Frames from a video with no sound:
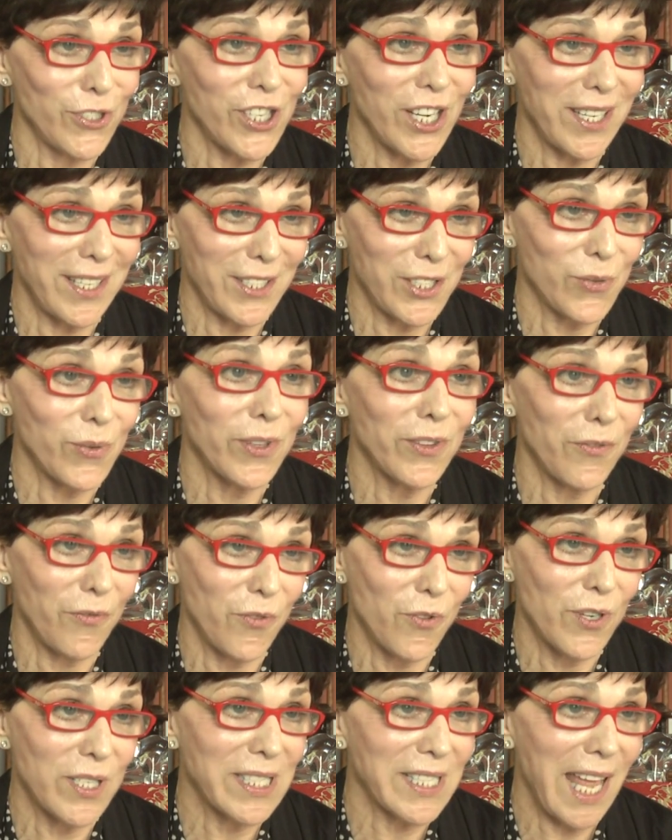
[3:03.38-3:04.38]
changed when the
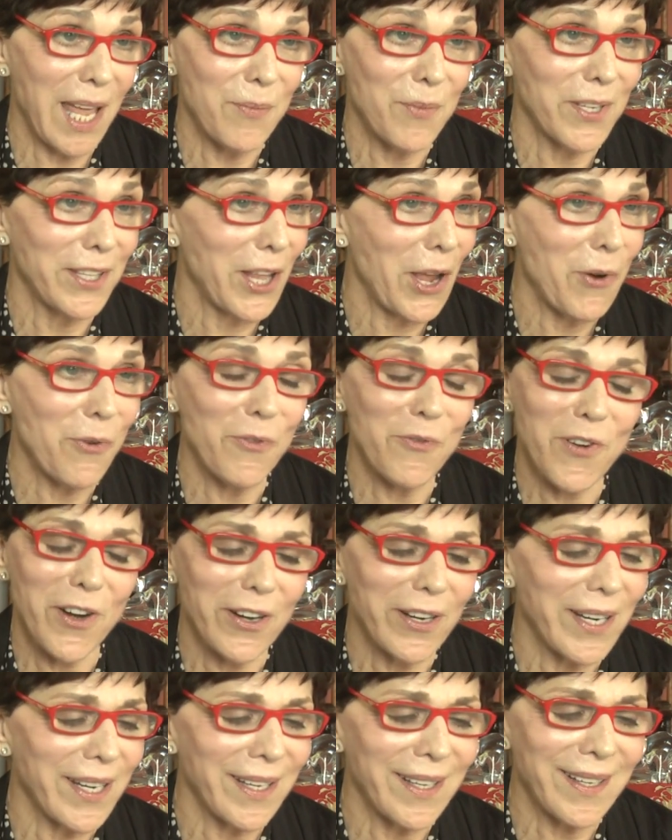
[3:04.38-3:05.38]
Fords came in. They were
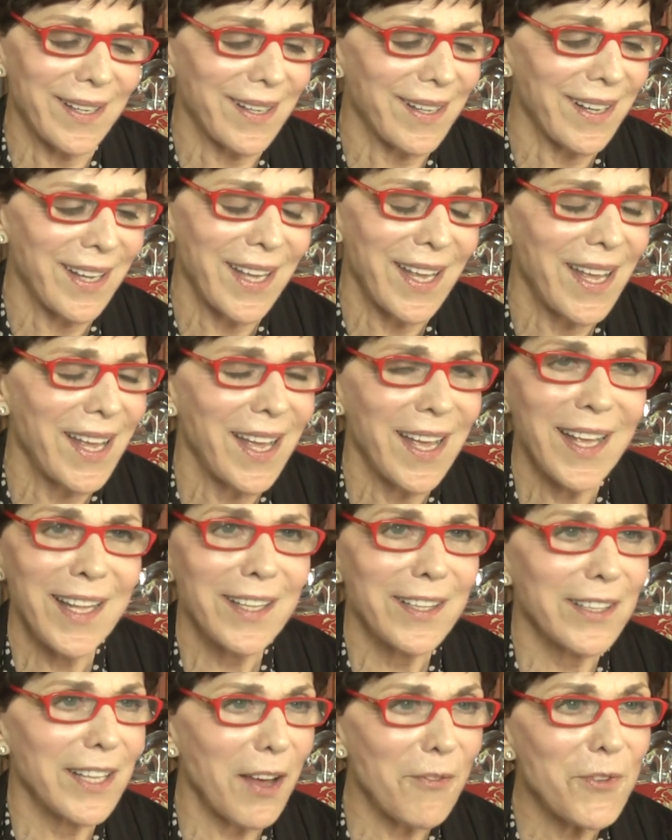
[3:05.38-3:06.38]
very
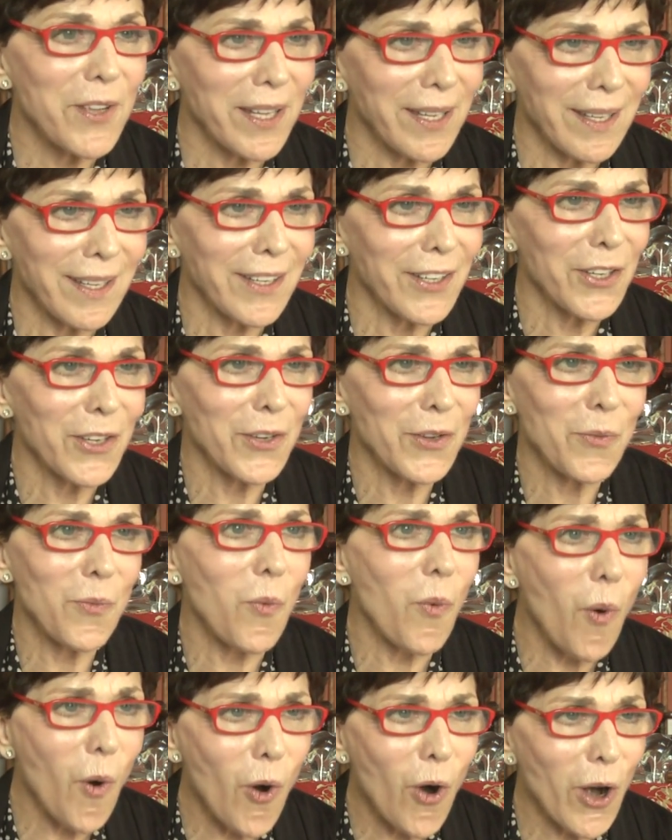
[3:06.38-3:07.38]
loving,
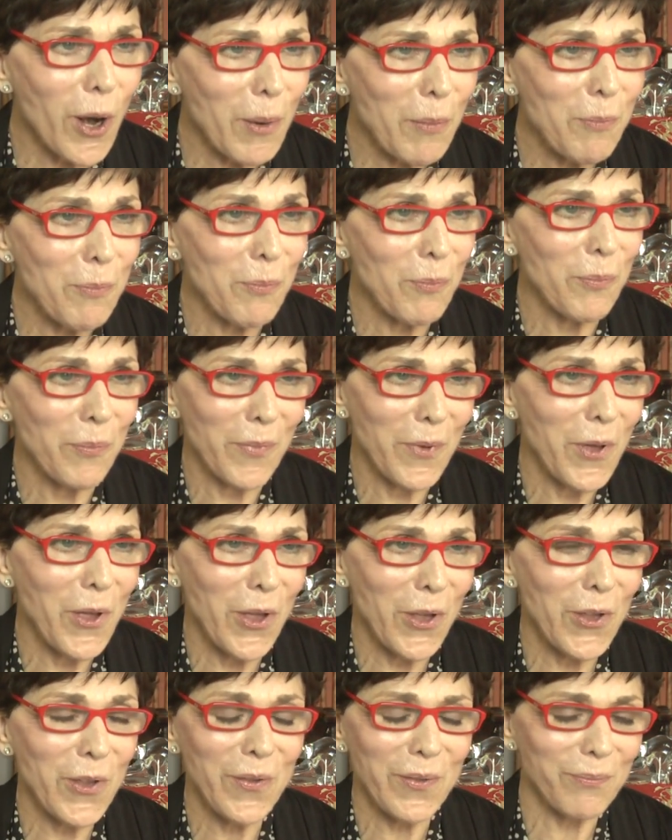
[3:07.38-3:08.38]
warm
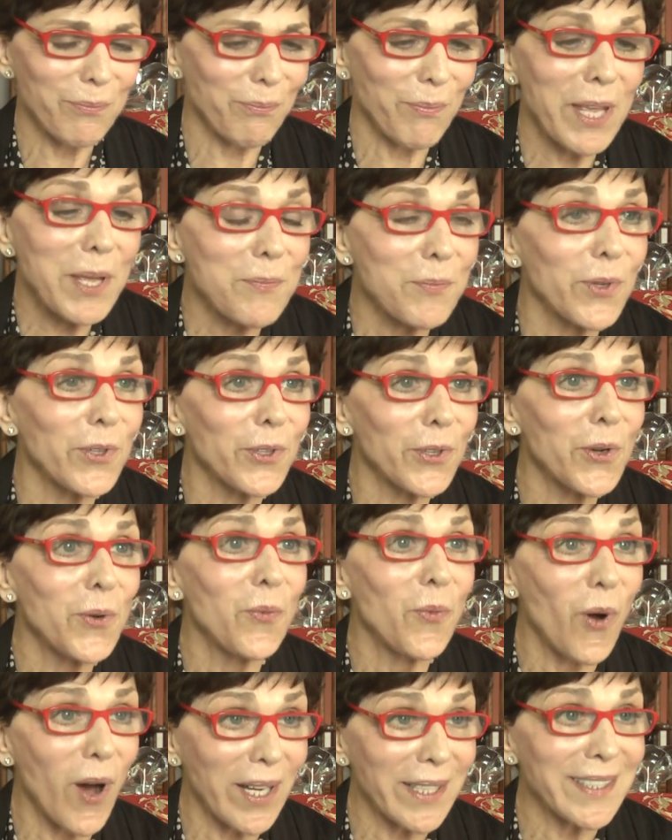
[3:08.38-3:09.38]
people who
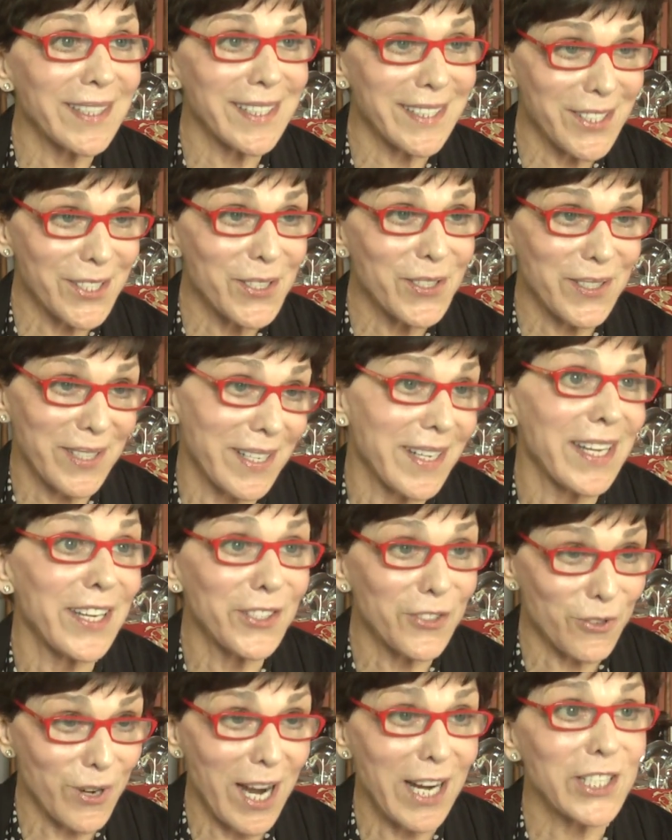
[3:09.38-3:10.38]
wanted
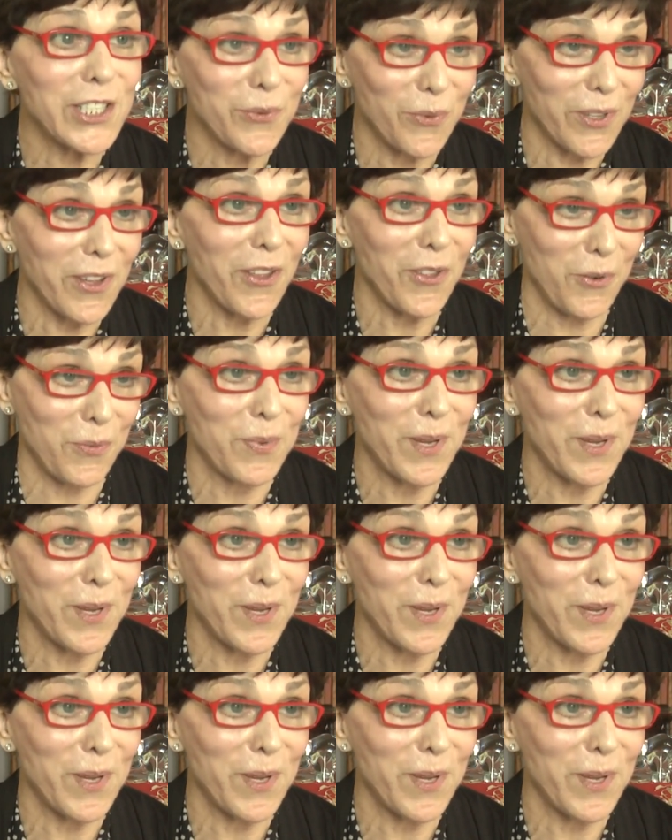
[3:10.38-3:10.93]
interaction with other